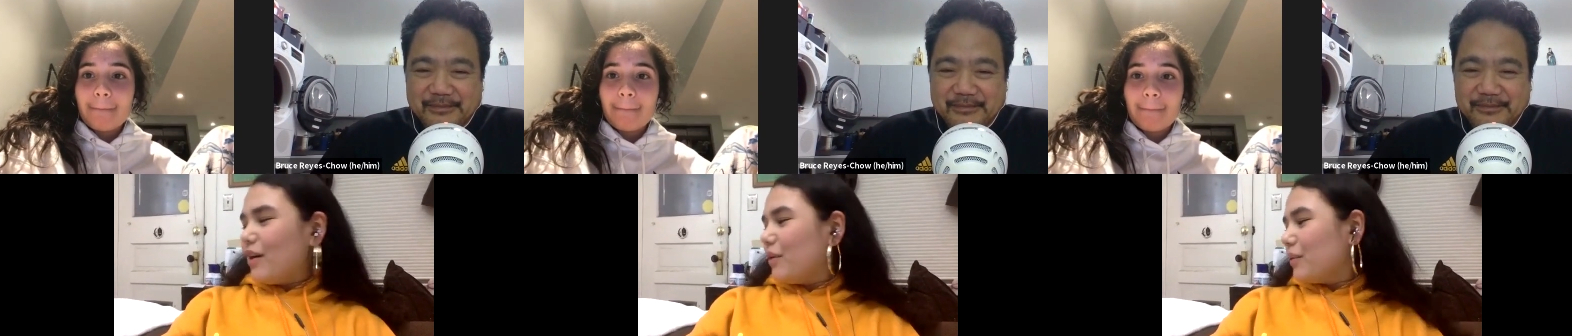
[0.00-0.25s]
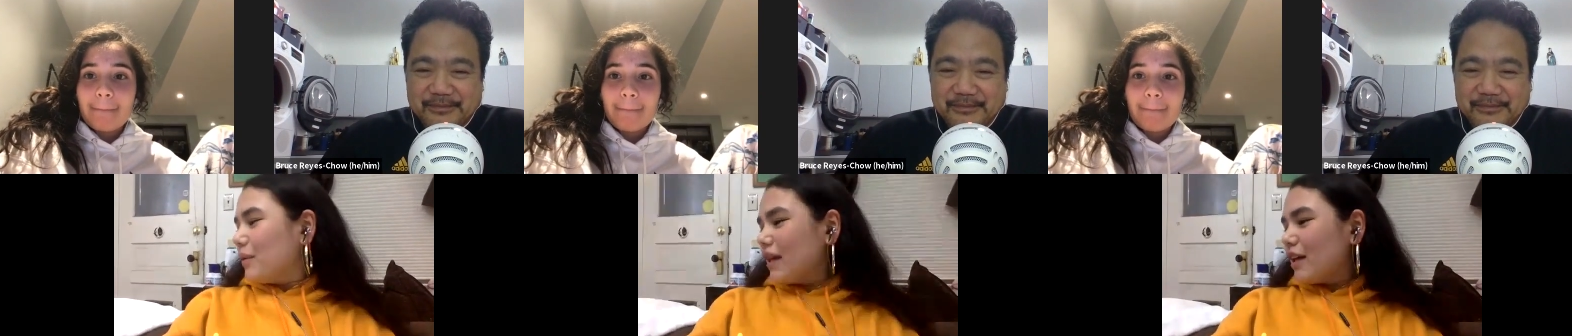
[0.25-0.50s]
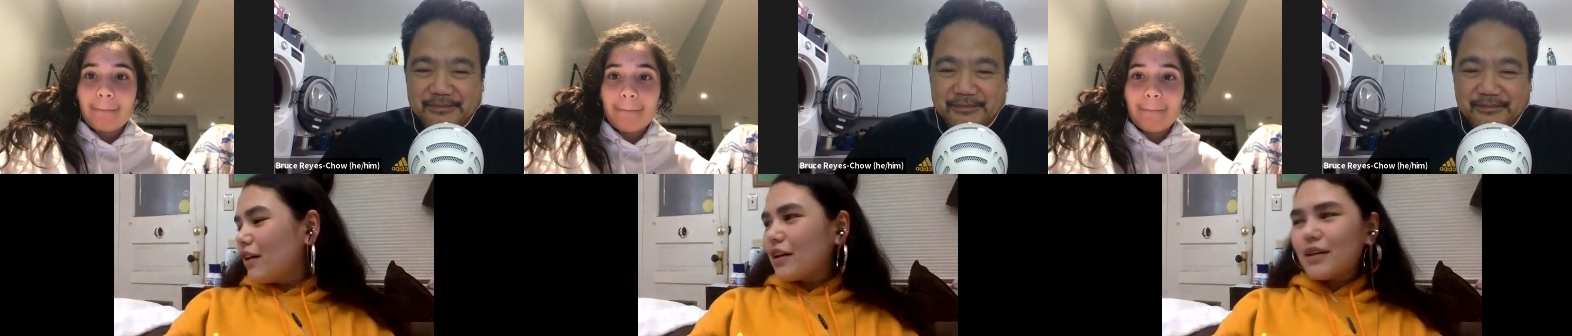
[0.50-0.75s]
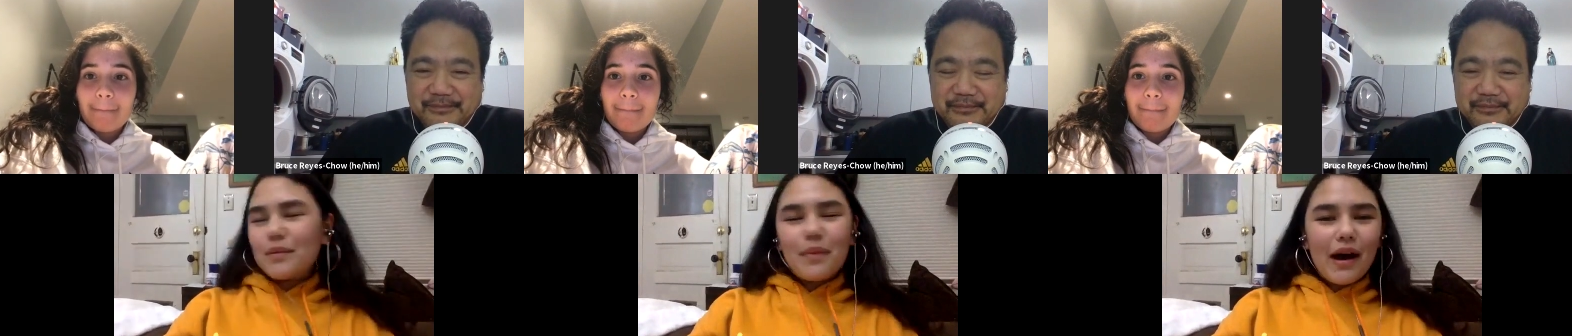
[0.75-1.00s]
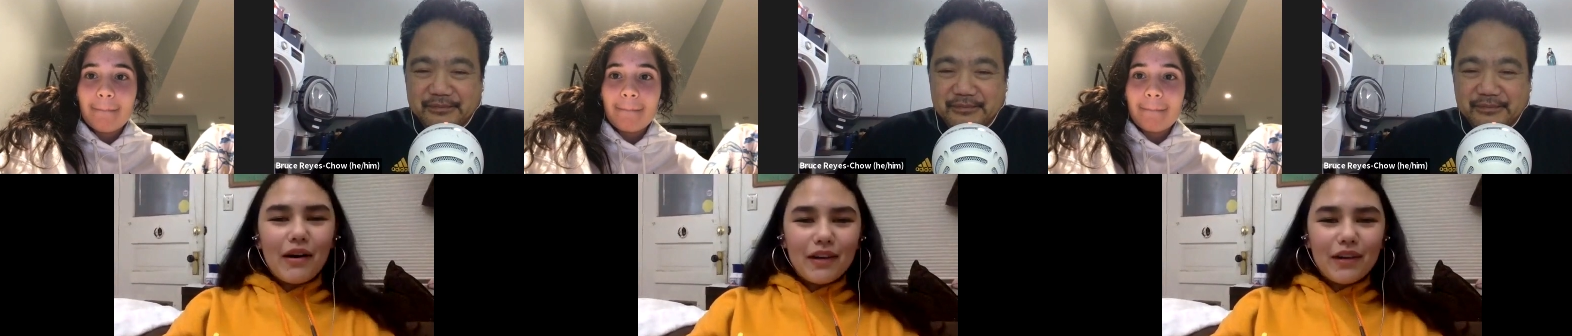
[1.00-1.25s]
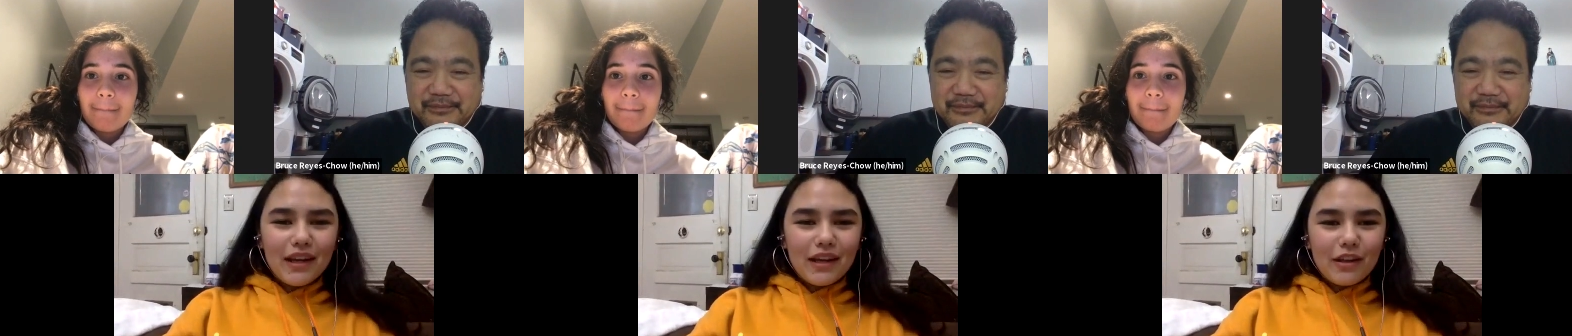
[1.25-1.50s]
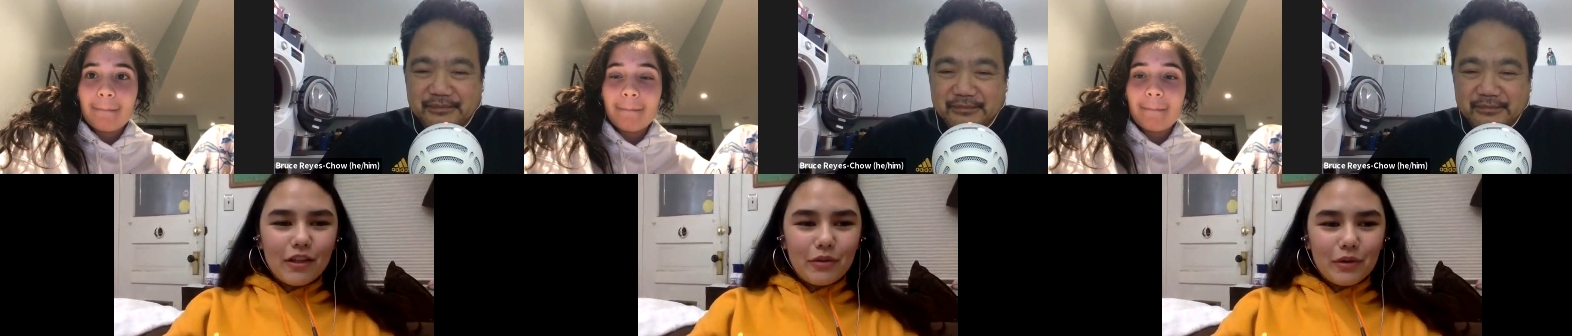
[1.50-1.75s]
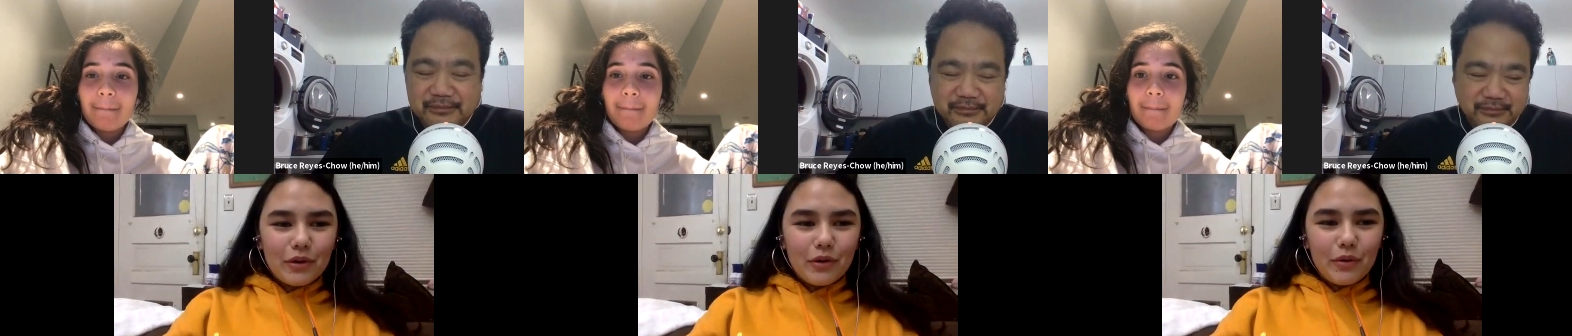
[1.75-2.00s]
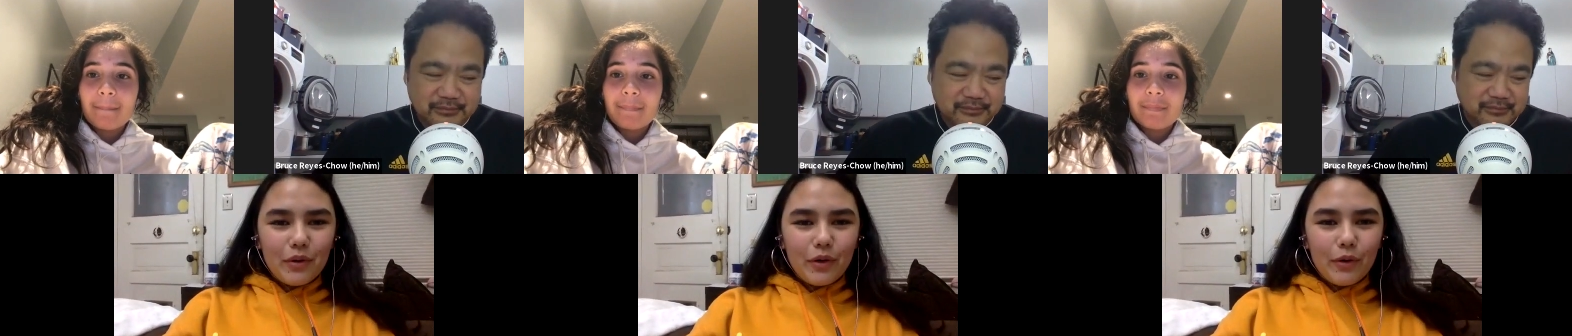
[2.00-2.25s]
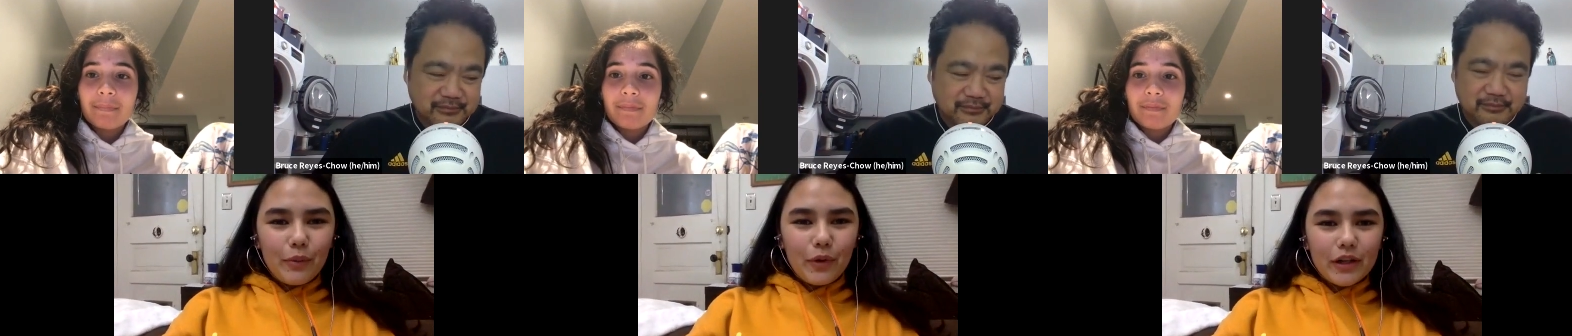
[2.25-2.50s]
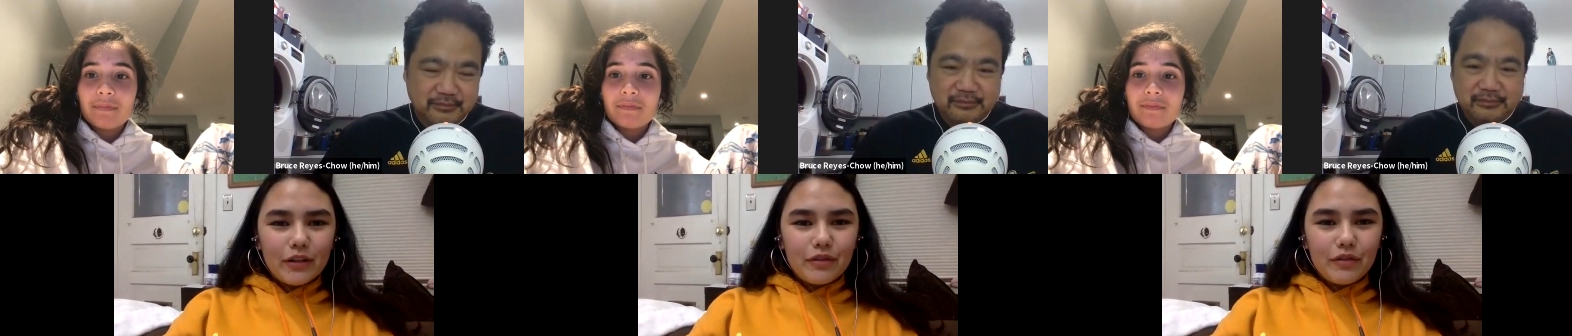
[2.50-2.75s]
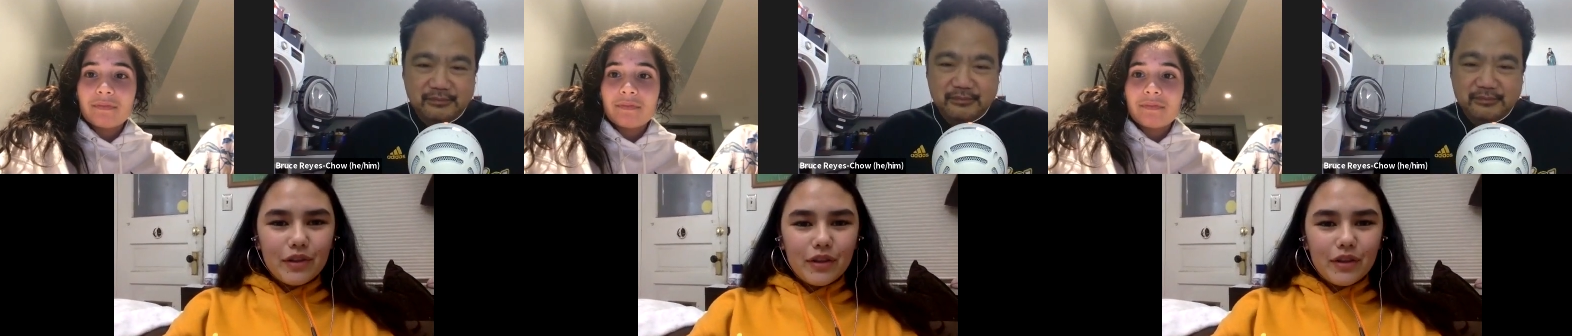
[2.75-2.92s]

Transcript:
Speaker 1: We heard about it through one of